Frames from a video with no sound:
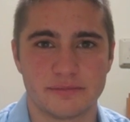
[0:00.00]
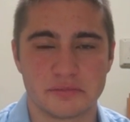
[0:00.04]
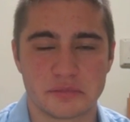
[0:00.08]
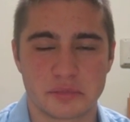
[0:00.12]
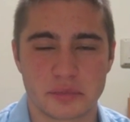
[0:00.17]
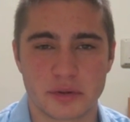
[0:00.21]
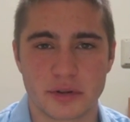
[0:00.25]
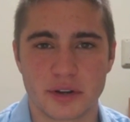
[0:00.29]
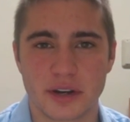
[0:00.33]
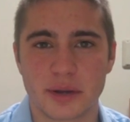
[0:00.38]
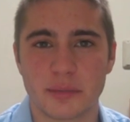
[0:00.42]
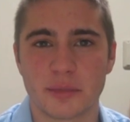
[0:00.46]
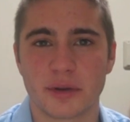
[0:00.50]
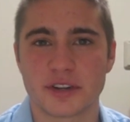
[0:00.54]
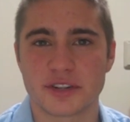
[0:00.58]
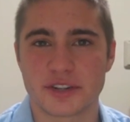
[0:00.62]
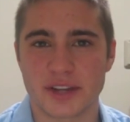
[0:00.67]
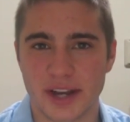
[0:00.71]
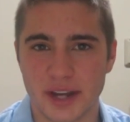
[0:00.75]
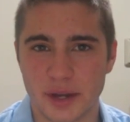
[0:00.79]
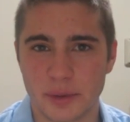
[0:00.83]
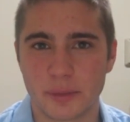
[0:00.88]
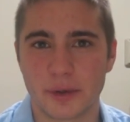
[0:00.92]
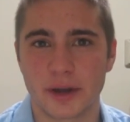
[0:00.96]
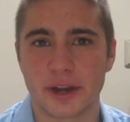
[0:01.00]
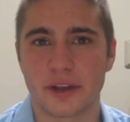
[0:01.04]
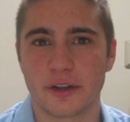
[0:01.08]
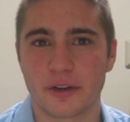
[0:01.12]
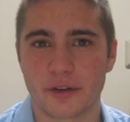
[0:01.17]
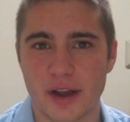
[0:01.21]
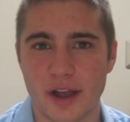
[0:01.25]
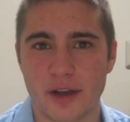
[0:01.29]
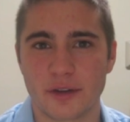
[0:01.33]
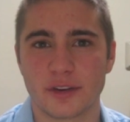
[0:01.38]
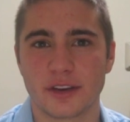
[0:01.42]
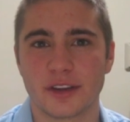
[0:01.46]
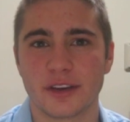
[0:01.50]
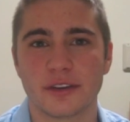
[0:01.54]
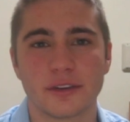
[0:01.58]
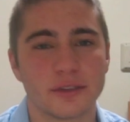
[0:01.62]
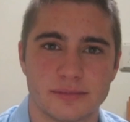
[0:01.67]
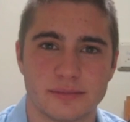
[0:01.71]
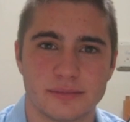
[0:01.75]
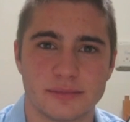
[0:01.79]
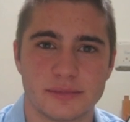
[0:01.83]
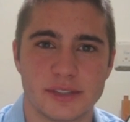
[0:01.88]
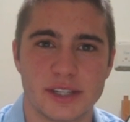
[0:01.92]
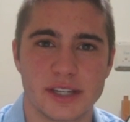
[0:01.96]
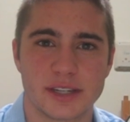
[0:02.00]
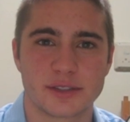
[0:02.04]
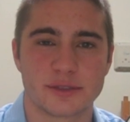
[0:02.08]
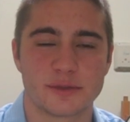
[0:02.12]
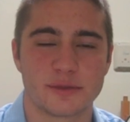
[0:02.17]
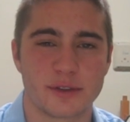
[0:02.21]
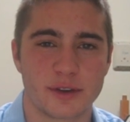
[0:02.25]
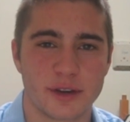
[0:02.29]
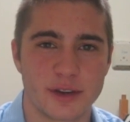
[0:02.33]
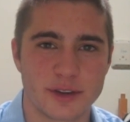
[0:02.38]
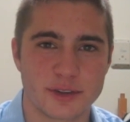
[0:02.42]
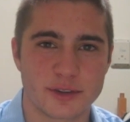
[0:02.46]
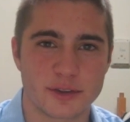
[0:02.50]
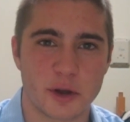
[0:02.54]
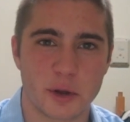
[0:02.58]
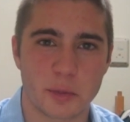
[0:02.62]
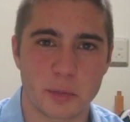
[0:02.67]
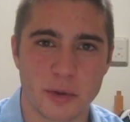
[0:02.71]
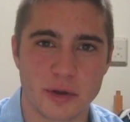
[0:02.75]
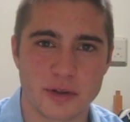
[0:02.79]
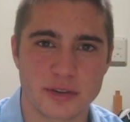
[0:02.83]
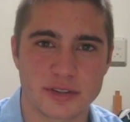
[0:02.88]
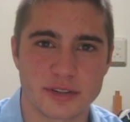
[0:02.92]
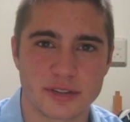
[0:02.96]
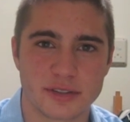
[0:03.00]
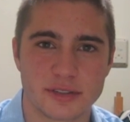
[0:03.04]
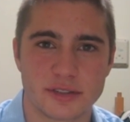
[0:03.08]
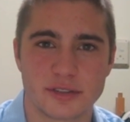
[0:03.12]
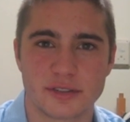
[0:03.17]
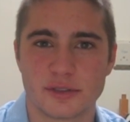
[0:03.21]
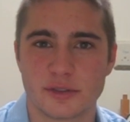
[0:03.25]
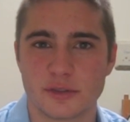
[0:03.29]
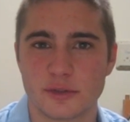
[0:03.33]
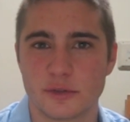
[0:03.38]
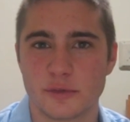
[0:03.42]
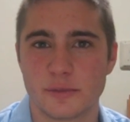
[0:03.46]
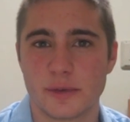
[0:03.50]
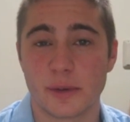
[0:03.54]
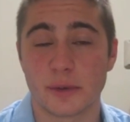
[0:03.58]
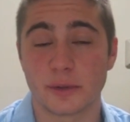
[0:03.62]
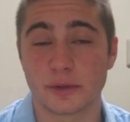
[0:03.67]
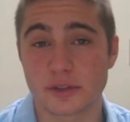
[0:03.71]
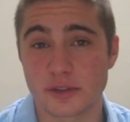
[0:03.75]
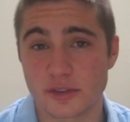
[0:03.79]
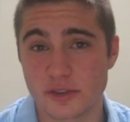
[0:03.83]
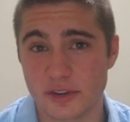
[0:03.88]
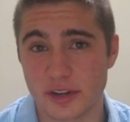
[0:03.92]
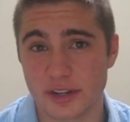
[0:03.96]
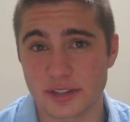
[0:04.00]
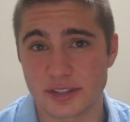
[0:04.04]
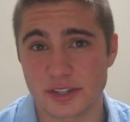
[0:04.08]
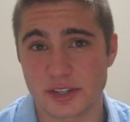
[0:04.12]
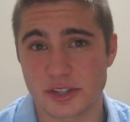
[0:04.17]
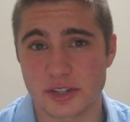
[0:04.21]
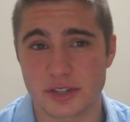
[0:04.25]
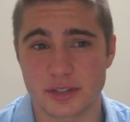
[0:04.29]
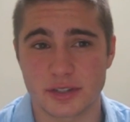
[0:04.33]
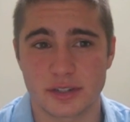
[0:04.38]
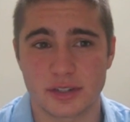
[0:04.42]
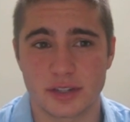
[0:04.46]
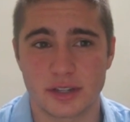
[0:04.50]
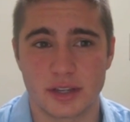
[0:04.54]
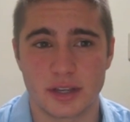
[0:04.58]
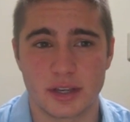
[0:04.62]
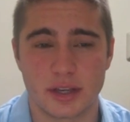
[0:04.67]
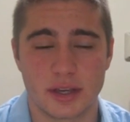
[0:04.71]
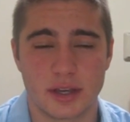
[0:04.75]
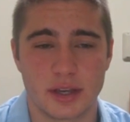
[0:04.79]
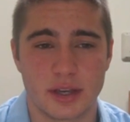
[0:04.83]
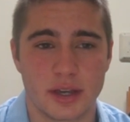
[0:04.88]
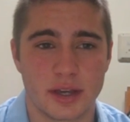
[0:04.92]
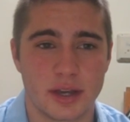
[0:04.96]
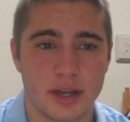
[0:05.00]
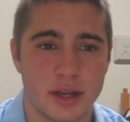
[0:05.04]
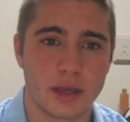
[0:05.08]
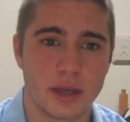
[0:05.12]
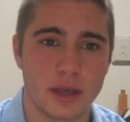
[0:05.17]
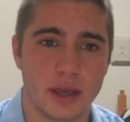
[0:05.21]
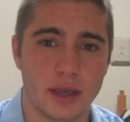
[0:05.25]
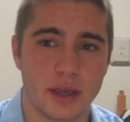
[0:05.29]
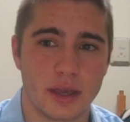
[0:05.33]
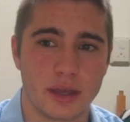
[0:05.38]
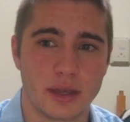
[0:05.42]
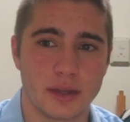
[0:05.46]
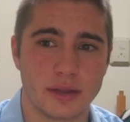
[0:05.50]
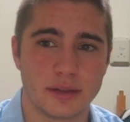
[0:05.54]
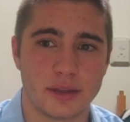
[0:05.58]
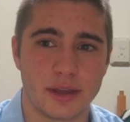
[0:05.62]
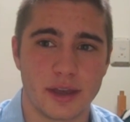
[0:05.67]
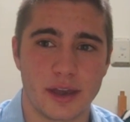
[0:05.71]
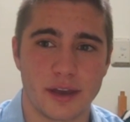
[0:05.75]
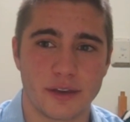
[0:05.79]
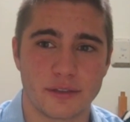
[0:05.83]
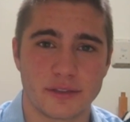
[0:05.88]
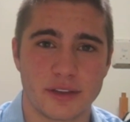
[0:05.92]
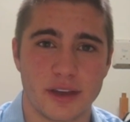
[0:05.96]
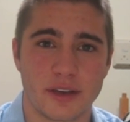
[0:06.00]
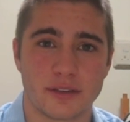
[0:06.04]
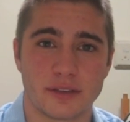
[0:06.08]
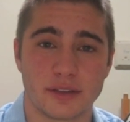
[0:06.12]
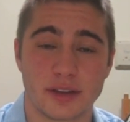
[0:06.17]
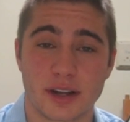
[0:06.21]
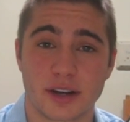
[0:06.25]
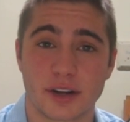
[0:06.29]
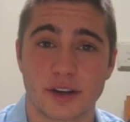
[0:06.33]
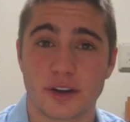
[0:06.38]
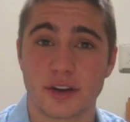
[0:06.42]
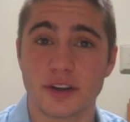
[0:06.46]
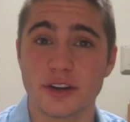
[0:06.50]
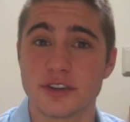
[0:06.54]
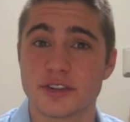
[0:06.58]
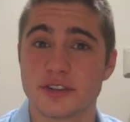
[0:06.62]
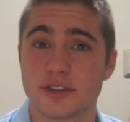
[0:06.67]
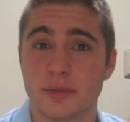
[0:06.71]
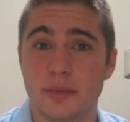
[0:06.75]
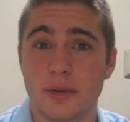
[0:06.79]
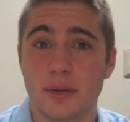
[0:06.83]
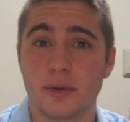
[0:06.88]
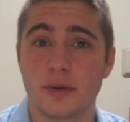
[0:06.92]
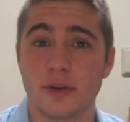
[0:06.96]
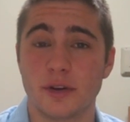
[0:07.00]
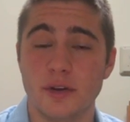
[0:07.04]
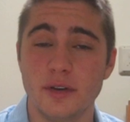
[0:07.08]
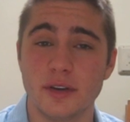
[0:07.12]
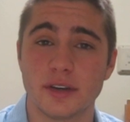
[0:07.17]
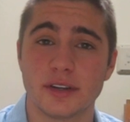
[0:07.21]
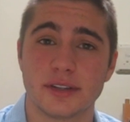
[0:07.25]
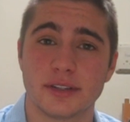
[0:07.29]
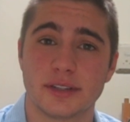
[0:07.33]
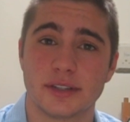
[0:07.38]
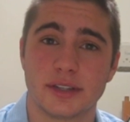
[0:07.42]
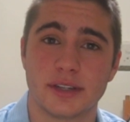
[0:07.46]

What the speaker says: pretty much anybody around you. It takes a very strong person to be able to transition, and they have to have a lot of courage to be able to do it.